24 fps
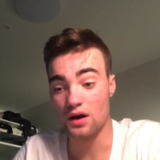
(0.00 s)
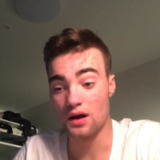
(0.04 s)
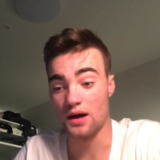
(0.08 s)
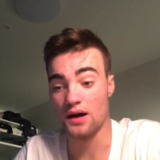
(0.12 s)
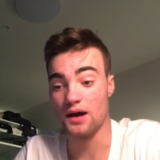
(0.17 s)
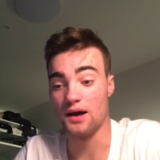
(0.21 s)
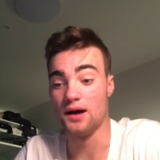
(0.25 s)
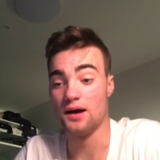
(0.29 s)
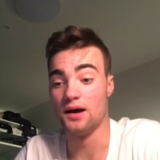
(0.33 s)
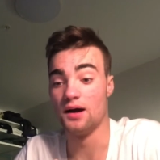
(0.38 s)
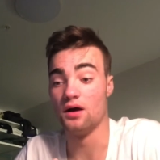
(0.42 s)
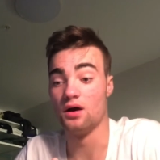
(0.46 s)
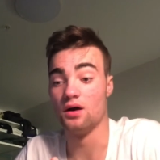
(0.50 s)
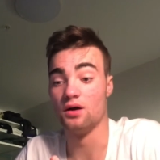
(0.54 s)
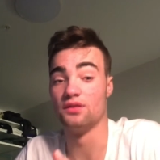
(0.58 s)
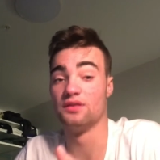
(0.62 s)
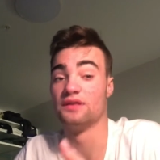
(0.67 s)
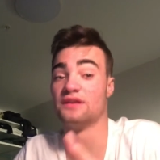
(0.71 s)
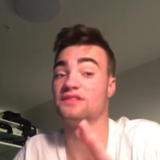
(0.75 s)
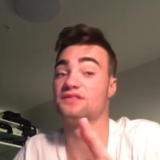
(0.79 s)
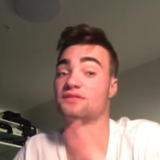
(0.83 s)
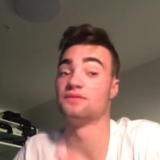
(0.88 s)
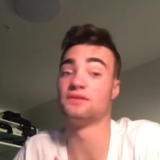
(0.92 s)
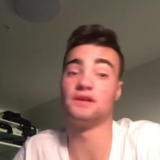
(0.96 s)
uh,
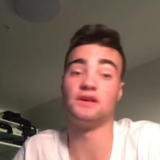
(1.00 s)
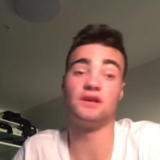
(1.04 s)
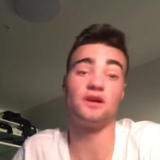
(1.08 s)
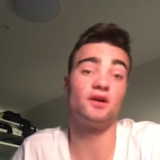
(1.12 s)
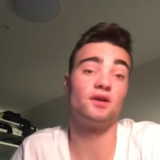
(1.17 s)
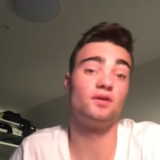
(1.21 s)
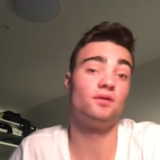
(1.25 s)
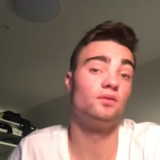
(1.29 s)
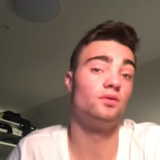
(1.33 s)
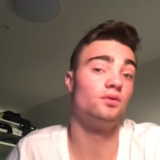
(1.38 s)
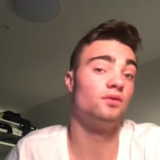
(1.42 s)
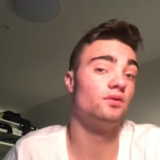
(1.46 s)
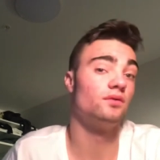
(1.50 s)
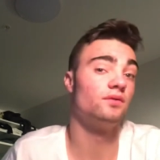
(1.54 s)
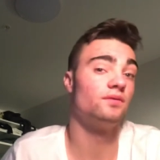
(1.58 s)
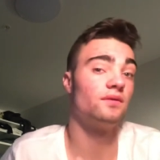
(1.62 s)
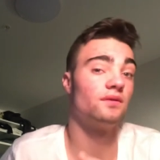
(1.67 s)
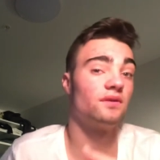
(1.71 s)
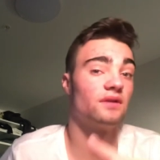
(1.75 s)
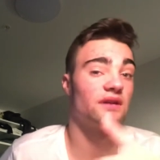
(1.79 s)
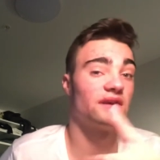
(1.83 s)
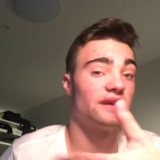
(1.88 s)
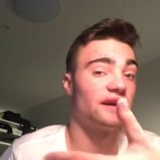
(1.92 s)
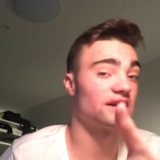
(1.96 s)
on this video or
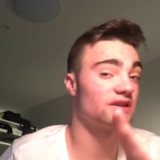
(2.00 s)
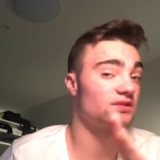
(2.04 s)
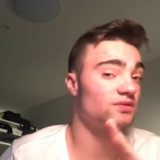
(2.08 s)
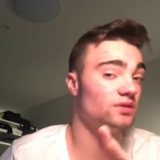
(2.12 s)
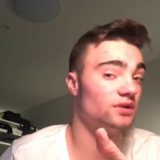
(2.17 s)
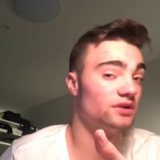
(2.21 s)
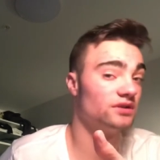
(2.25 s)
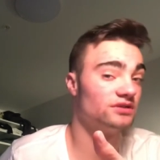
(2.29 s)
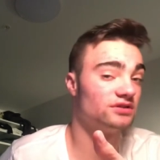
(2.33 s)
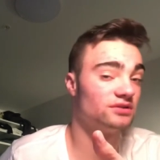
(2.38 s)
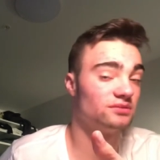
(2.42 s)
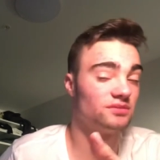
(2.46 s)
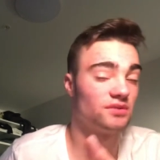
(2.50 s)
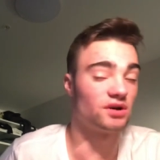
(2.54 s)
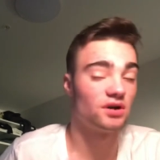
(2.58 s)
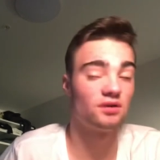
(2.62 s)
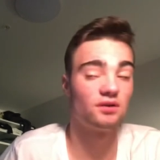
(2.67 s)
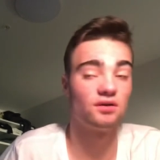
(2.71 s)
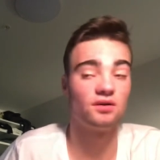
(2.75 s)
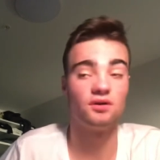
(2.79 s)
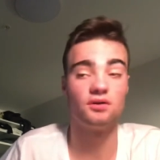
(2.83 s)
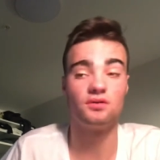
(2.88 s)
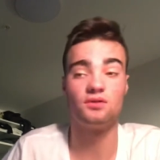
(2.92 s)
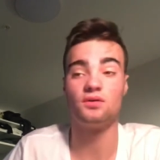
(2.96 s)
for the next one
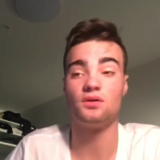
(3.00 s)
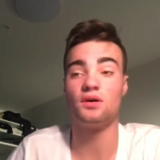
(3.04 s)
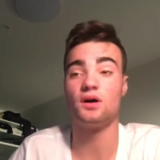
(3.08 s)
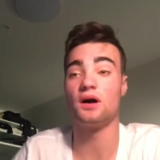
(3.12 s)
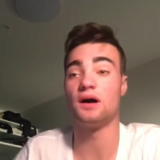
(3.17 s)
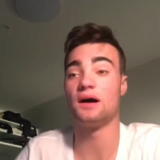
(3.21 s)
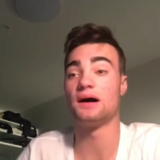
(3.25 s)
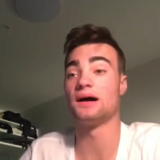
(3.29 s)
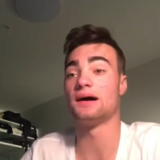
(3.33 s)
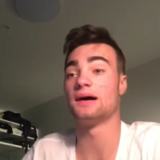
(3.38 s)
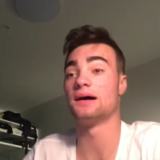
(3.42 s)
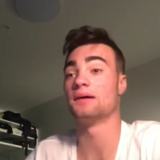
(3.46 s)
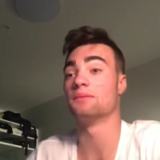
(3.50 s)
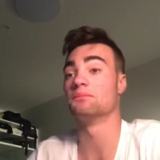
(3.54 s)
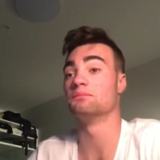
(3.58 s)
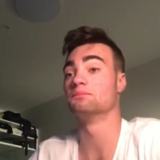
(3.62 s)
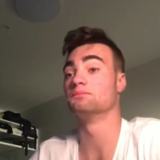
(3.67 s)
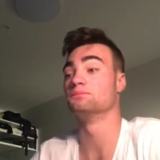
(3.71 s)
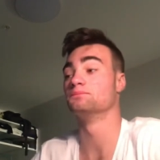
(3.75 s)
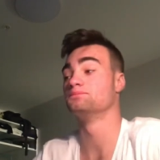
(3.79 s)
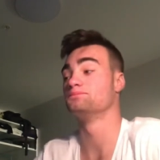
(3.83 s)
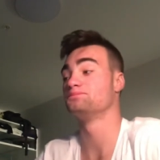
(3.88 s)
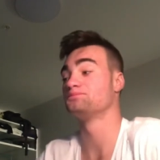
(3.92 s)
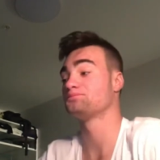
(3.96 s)
tomorrow,
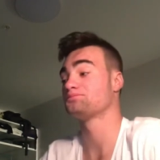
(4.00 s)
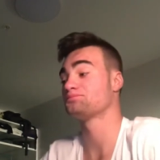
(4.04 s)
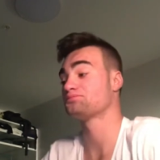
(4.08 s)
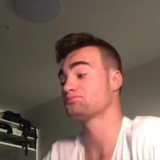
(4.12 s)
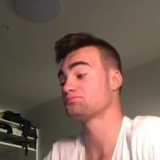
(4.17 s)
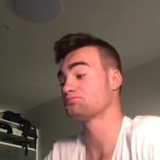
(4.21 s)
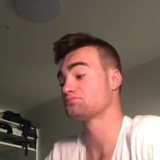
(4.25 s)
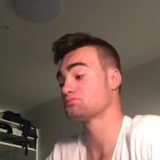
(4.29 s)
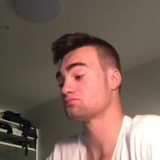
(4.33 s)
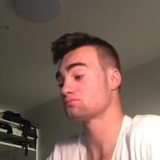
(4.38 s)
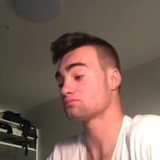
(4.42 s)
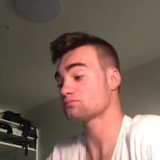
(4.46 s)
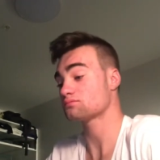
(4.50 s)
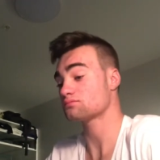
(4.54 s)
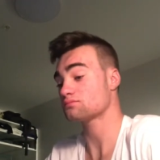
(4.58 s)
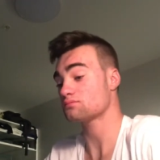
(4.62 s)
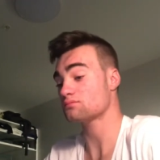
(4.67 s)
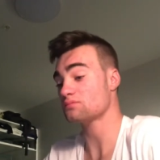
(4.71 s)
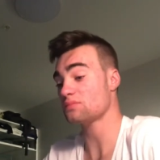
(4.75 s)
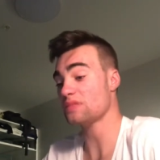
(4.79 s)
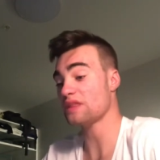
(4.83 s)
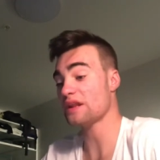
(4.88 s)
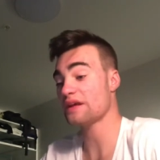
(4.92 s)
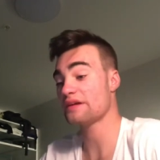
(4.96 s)
um,
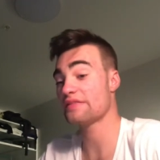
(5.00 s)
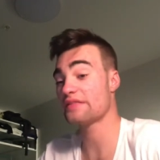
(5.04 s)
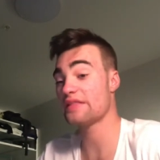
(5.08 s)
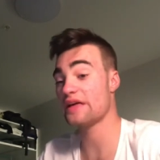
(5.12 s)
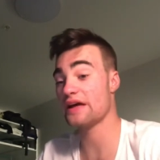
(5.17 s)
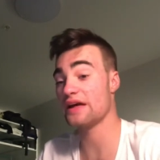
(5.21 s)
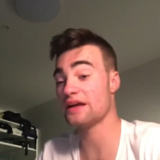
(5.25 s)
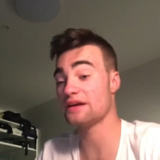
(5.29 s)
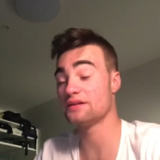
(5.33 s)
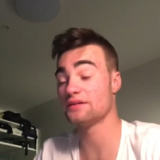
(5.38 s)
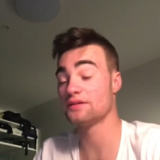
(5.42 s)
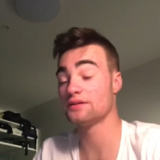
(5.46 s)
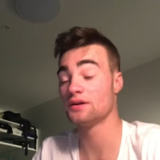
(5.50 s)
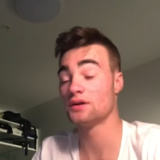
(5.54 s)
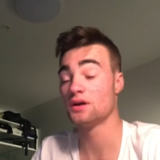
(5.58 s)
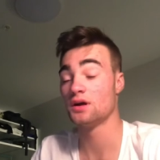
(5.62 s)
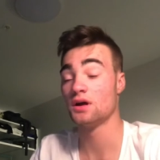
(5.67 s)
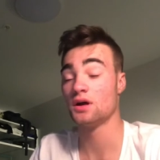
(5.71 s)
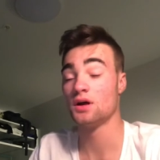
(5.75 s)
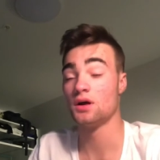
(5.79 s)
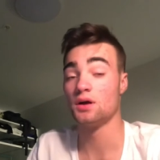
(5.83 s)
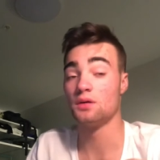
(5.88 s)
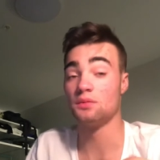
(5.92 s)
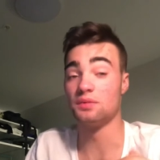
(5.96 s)
then
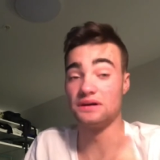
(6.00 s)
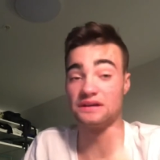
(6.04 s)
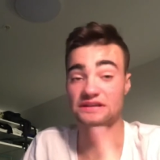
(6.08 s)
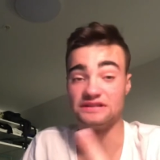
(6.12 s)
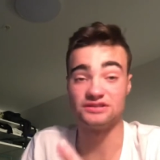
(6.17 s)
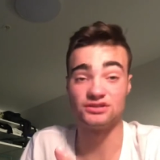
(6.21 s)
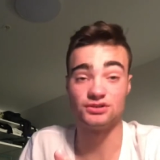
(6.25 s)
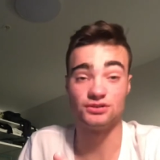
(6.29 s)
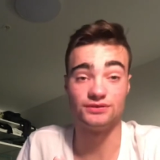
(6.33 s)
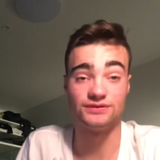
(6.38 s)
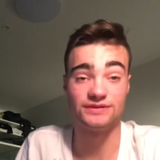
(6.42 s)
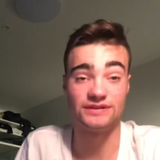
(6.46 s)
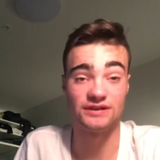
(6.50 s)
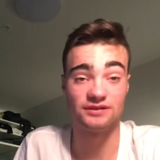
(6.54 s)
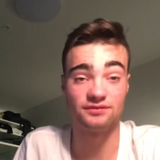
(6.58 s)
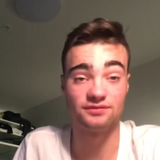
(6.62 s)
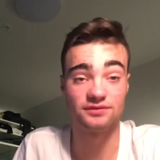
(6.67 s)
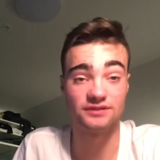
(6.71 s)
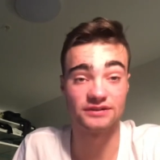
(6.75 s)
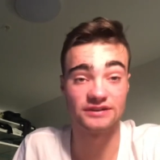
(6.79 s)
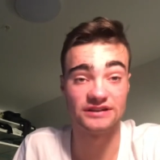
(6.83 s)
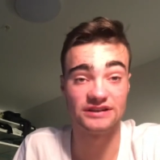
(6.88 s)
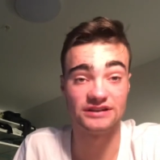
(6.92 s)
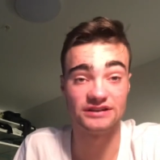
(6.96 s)
please do feel
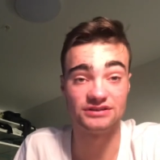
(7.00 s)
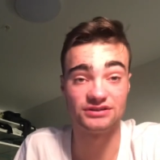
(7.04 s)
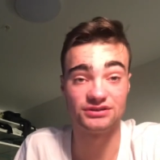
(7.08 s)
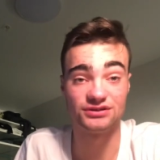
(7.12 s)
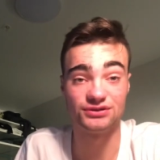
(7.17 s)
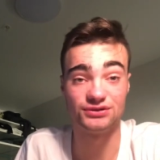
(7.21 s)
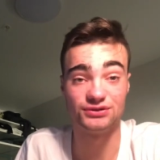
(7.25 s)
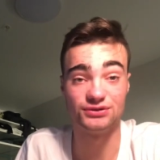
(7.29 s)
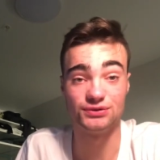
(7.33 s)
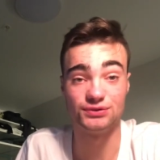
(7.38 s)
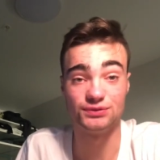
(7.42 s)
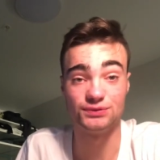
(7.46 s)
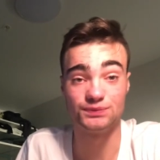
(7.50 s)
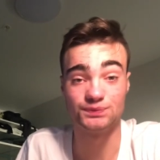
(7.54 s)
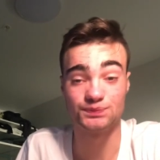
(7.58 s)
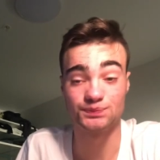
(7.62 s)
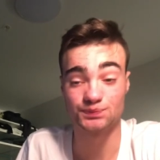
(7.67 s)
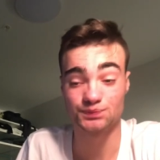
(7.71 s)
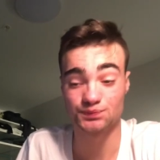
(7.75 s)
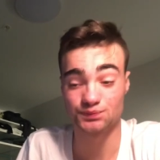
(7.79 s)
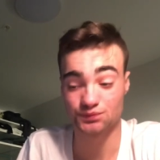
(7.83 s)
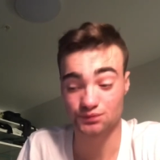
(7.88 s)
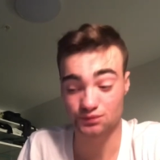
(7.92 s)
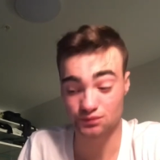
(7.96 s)
free to
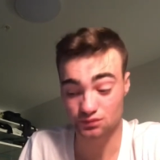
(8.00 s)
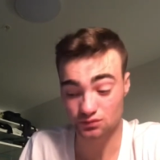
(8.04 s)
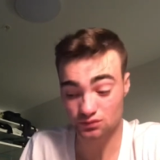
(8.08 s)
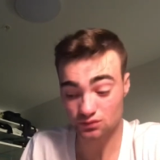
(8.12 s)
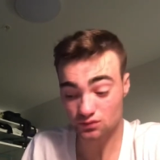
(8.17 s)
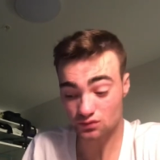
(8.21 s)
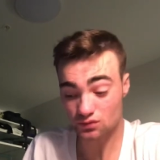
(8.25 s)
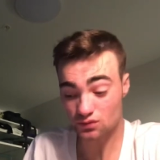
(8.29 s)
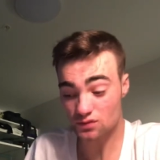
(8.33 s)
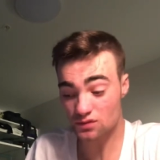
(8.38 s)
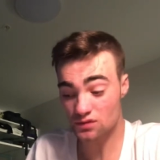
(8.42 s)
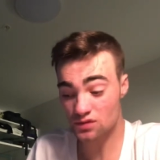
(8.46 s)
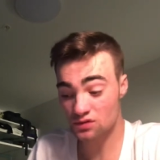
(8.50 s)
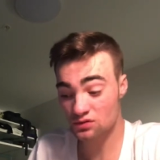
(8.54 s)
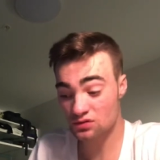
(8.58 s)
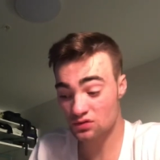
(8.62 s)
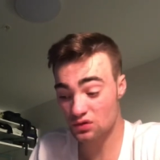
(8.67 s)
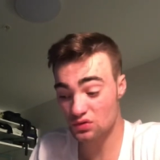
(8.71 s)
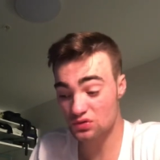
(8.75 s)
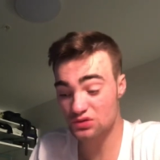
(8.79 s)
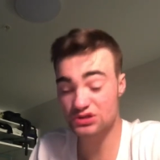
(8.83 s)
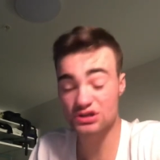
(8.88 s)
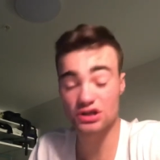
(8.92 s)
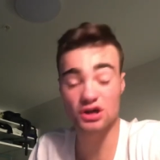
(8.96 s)

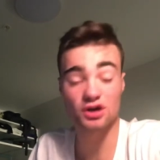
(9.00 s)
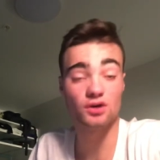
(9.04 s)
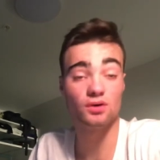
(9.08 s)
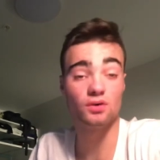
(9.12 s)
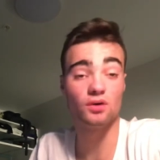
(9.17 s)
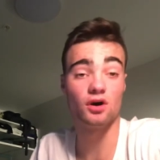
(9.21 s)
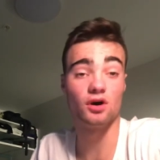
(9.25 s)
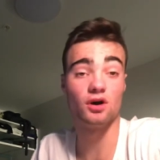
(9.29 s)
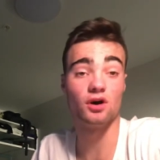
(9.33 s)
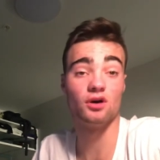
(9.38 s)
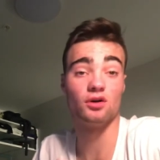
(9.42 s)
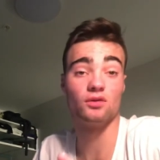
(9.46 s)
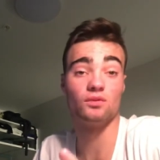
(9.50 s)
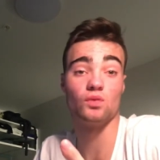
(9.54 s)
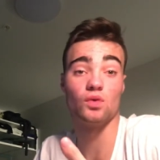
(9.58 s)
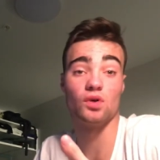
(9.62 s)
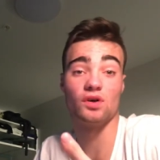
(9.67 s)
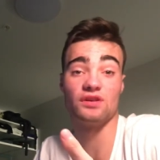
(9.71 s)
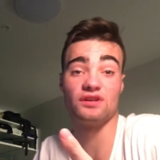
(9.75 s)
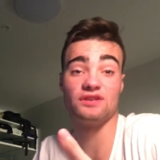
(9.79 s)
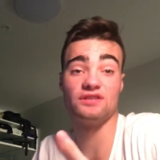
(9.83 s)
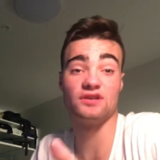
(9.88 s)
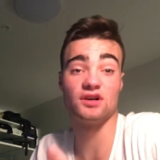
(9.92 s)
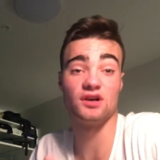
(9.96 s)
do so on
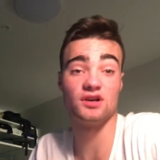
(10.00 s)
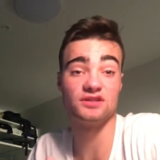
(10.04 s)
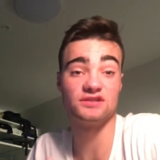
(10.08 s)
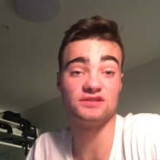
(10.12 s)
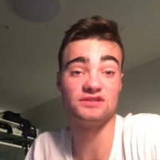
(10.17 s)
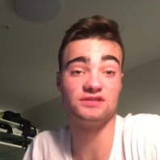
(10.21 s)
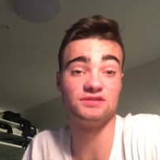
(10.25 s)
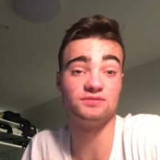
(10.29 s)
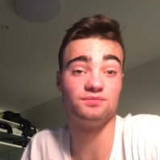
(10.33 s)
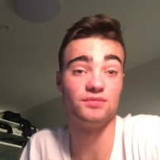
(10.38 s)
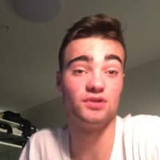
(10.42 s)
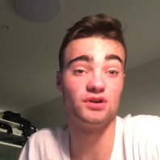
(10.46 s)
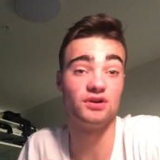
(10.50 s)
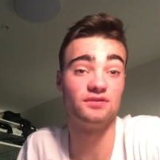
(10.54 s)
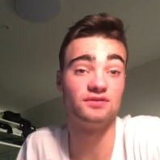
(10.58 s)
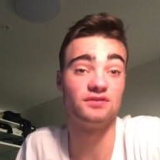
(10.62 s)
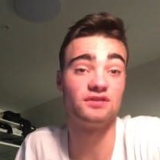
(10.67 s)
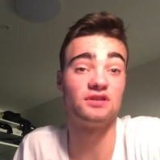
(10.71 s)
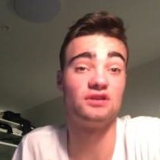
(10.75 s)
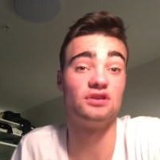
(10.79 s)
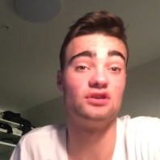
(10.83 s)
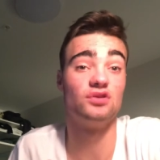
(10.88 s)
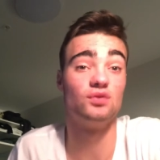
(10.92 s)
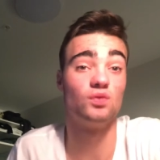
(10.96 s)
what the dance
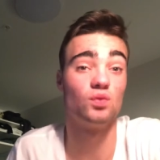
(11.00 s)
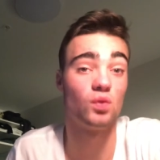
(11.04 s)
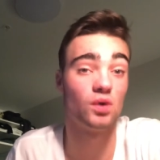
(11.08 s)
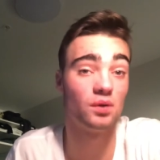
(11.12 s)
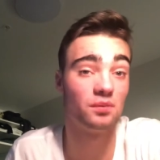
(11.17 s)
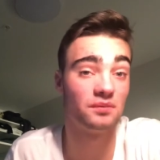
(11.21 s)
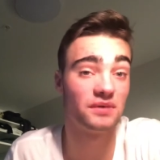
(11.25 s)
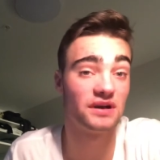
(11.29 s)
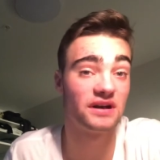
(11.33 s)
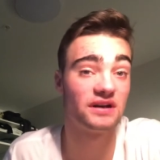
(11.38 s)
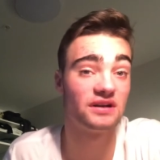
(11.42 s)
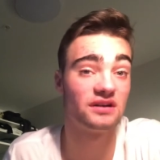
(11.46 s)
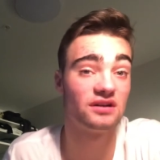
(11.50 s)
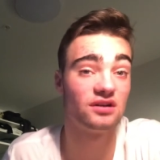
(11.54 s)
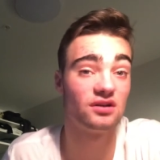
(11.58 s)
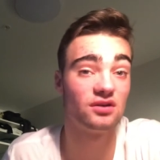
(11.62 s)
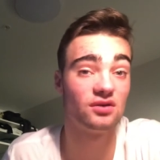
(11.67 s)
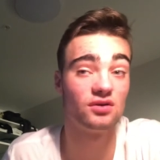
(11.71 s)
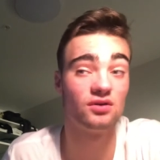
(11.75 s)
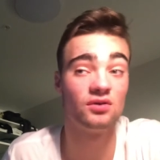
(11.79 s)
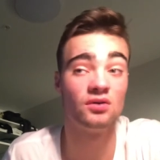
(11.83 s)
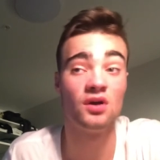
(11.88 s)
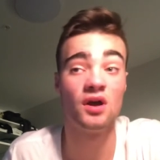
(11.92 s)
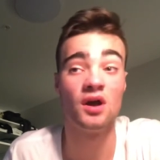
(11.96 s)
moves that you want me to
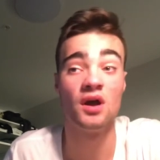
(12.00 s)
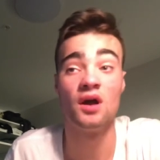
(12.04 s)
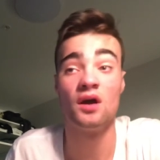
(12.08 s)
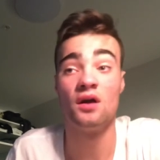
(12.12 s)
do.